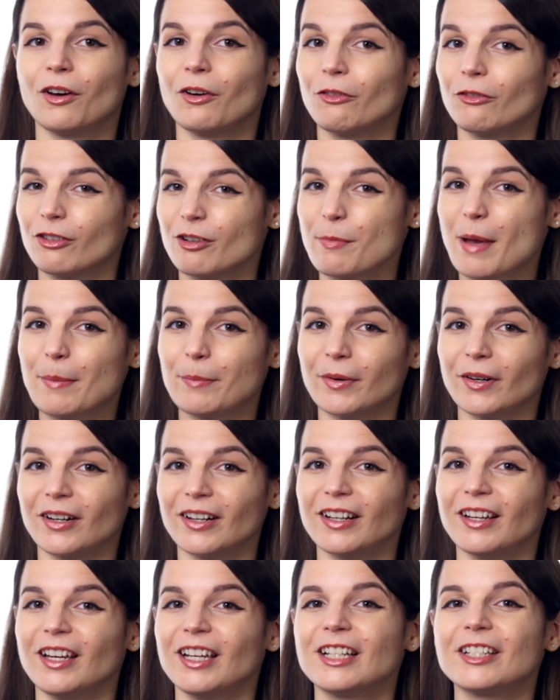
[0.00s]
Remember,
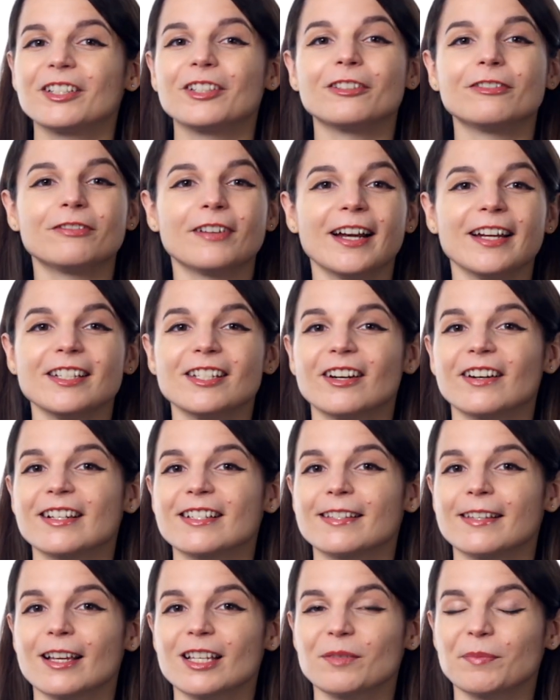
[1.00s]
you'll find our
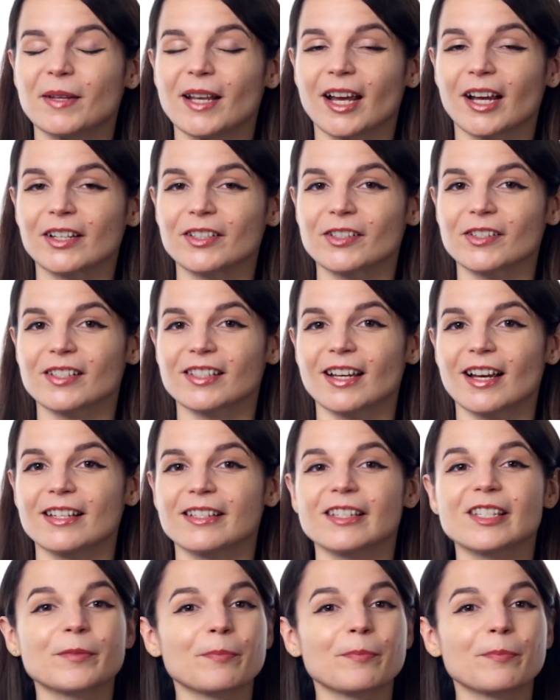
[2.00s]
assessment exercises